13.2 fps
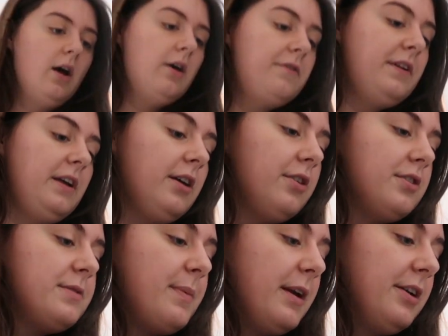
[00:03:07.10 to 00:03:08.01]
Hopefully it
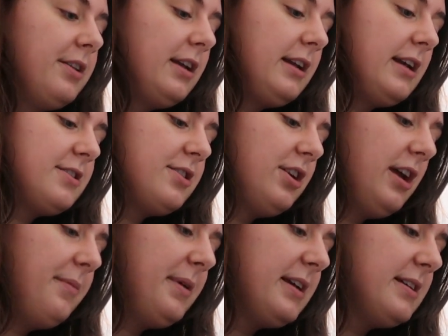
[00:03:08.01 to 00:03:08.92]
goes better than
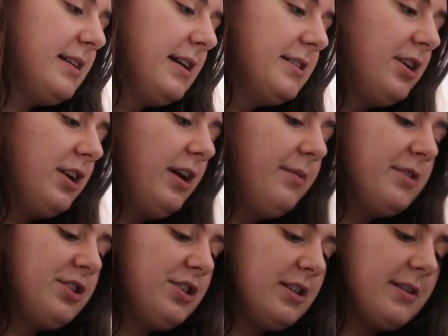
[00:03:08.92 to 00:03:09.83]
yesterday because yesterday
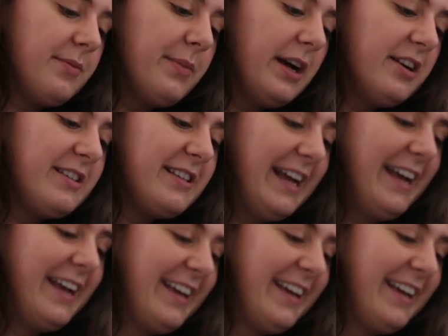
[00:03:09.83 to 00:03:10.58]
was just embarrassing.